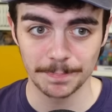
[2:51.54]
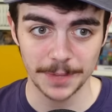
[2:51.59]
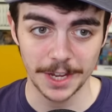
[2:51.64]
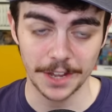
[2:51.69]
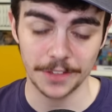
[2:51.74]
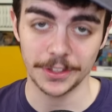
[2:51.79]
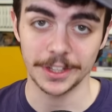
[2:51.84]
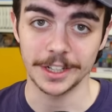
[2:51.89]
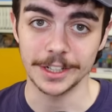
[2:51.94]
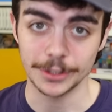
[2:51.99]

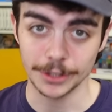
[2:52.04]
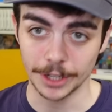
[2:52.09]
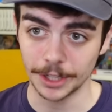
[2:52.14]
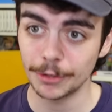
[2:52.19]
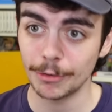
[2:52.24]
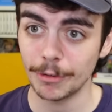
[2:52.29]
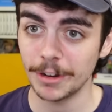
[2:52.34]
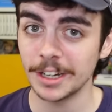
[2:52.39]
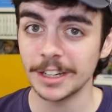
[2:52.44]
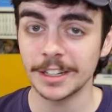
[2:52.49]
I think it's
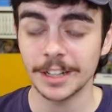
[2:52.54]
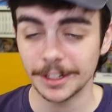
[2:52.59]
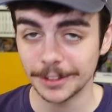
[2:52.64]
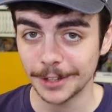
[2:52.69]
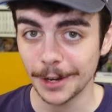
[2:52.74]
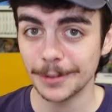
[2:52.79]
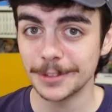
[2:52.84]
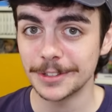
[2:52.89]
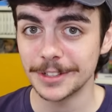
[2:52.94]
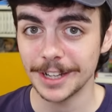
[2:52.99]
underrated. I
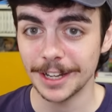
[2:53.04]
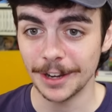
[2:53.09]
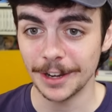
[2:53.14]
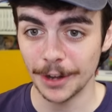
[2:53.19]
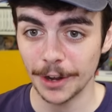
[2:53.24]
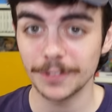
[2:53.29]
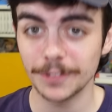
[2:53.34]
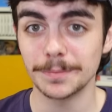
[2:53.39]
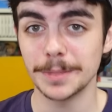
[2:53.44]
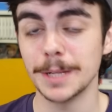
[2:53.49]
don't see
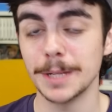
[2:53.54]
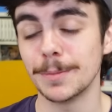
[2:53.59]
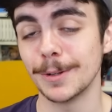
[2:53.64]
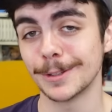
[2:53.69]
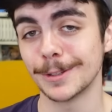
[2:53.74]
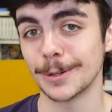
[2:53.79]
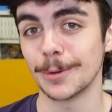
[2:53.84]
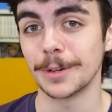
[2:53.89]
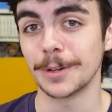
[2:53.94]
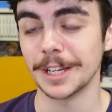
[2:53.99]
enough people
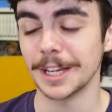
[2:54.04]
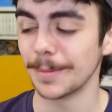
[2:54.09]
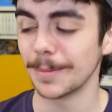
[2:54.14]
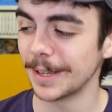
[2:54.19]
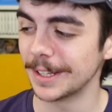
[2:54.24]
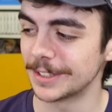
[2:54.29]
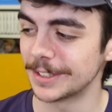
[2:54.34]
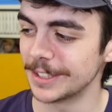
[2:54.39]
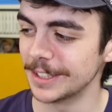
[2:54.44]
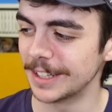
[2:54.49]
talking
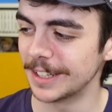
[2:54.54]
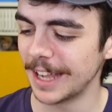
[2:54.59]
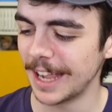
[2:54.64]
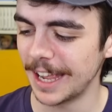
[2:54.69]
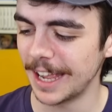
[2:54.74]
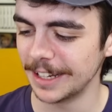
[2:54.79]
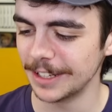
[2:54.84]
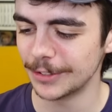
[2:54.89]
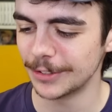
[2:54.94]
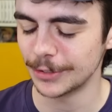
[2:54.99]
about it,
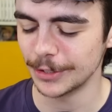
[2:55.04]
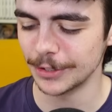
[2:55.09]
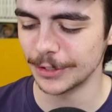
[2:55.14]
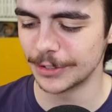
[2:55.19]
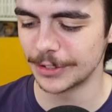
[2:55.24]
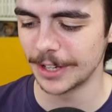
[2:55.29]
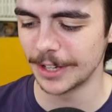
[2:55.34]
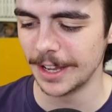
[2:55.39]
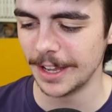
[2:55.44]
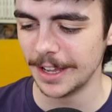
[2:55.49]
and it's
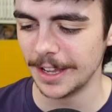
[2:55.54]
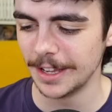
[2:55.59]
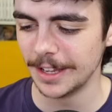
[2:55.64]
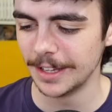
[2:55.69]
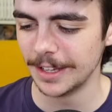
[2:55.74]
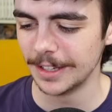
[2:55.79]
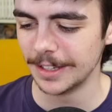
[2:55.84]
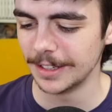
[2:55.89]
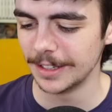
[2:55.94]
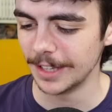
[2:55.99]
just
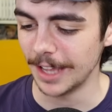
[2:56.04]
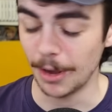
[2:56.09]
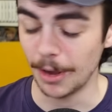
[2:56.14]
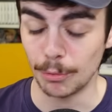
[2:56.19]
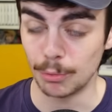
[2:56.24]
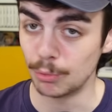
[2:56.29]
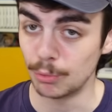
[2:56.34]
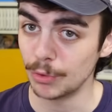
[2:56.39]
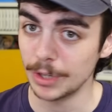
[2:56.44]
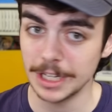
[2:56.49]
a
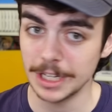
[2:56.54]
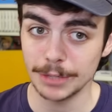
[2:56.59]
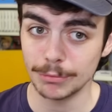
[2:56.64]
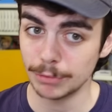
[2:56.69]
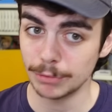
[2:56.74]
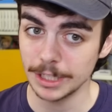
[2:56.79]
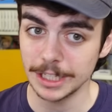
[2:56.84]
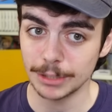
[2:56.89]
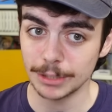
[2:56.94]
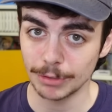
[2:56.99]
really,
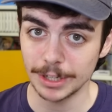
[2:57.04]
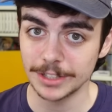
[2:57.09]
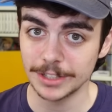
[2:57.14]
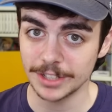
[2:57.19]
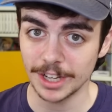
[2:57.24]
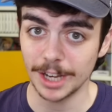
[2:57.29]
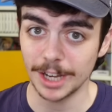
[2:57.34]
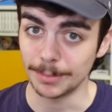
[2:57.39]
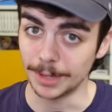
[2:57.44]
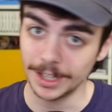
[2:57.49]
really great
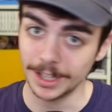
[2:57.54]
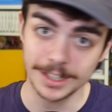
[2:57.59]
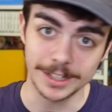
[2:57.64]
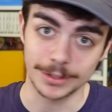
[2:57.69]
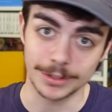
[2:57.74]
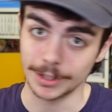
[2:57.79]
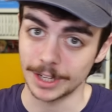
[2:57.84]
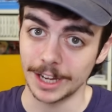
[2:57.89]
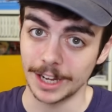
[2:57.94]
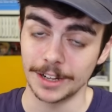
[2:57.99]
time. I
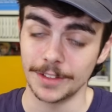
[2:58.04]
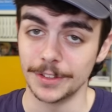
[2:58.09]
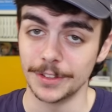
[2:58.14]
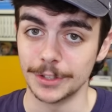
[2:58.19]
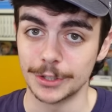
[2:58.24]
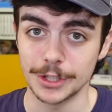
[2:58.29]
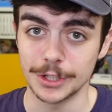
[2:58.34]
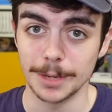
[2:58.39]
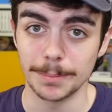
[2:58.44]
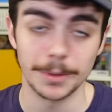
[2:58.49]
need to get on the
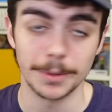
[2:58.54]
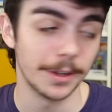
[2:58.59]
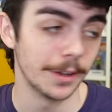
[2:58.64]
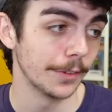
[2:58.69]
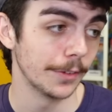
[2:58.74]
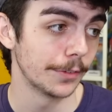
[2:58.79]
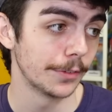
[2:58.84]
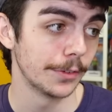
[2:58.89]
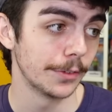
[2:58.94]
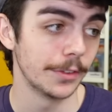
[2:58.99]
ship
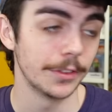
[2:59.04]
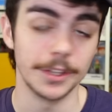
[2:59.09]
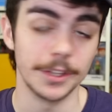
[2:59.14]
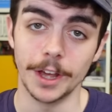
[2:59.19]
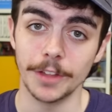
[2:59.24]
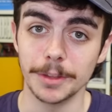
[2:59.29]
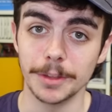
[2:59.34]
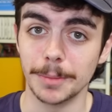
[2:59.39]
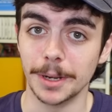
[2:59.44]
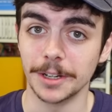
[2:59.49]
of the
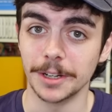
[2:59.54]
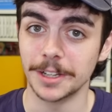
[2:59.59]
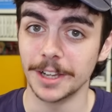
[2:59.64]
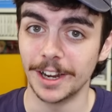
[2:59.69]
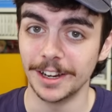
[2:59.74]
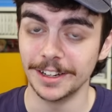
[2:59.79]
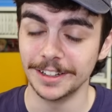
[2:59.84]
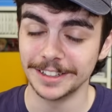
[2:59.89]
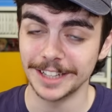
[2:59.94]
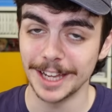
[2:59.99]
other Monkey
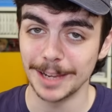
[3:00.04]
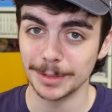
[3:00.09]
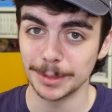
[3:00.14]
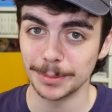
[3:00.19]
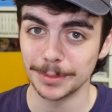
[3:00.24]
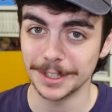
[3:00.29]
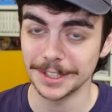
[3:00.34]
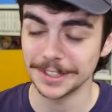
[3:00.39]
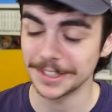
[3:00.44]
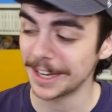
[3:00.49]
Island games
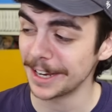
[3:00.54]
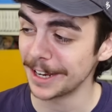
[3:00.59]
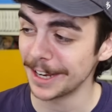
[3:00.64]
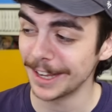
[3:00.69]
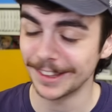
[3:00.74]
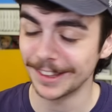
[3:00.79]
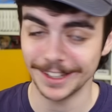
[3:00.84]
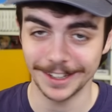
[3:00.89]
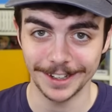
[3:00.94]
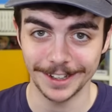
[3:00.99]
because I
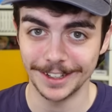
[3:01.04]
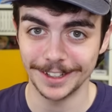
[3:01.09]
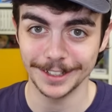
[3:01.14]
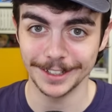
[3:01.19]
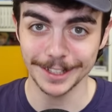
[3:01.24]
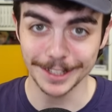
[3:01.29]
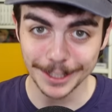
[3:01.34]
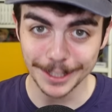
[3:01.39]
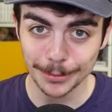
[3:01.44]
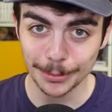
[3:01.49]
hear they are
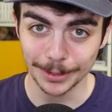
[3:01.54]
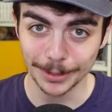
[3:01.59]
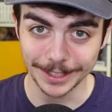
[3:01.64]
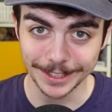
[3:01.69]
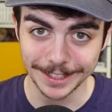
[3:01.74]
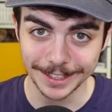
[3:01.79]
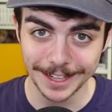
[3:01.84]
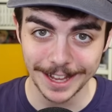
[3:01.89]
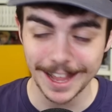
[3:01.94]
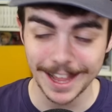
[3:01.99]

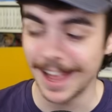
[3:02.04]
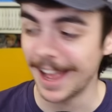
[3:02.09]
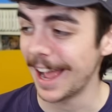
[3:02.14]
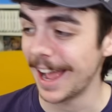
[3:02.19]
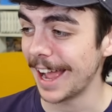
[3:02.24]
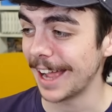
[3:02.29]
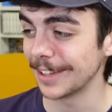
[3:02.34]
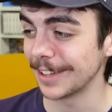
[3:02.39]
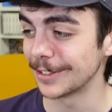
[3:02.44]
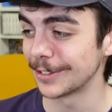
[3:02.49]
equally
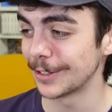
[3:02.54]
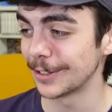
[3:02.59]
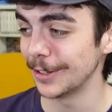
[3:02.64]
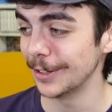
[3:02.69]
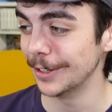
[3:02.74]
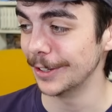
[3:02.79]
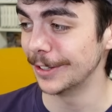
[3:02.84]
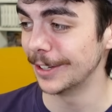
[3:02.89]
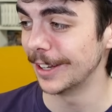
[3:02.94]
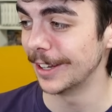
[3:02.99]
as good.